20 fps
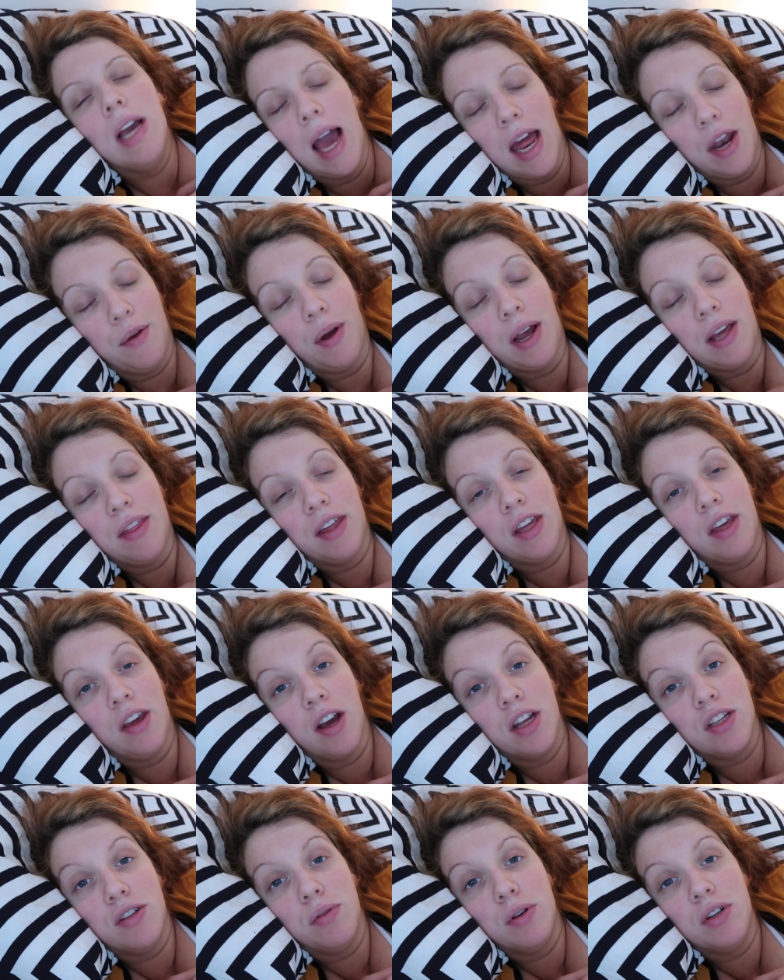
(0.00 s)
Anyway, thank you
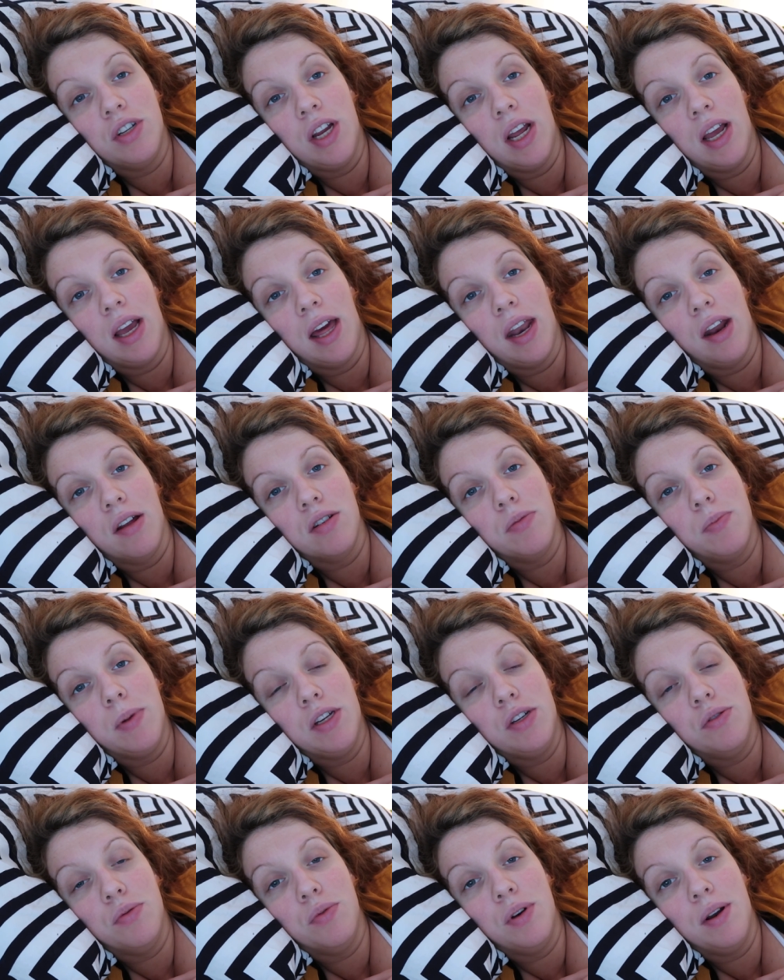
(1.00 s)
guys for watching and I'll
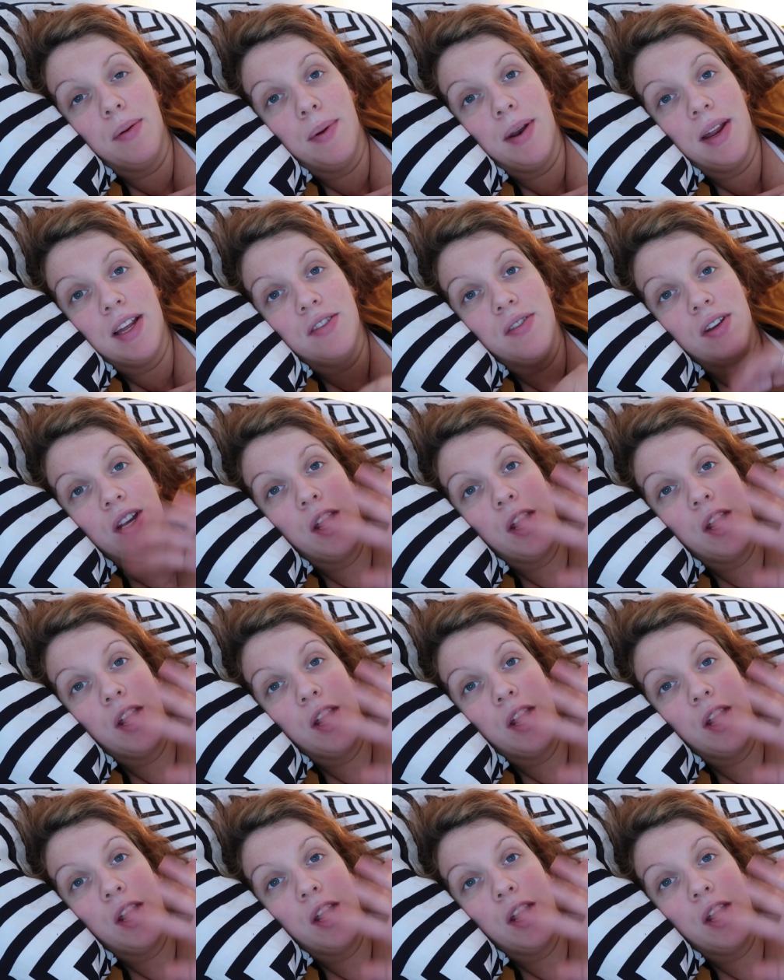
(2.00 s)
speak to you all in my next